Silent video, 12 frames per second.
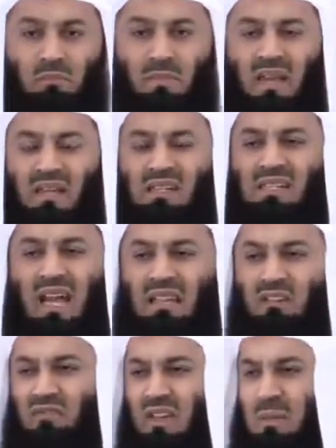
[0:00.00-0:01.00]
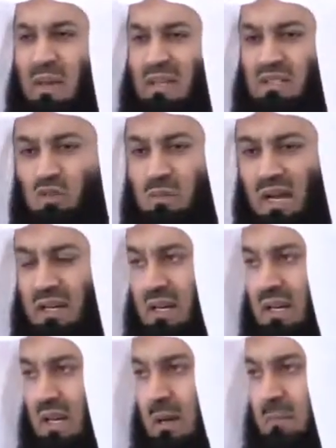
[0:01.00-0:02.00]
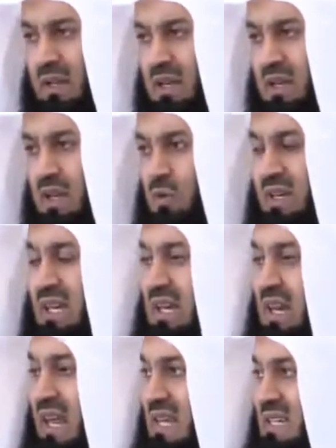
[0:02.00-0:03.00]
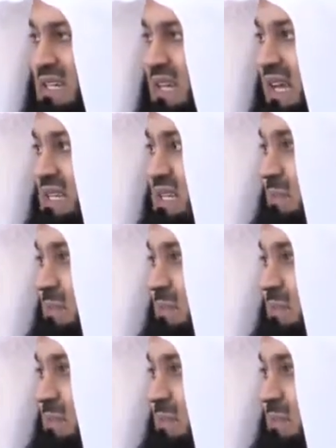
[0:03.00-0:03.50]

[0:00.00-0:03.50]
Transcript: the males and the females, subhanallah. We get lazy and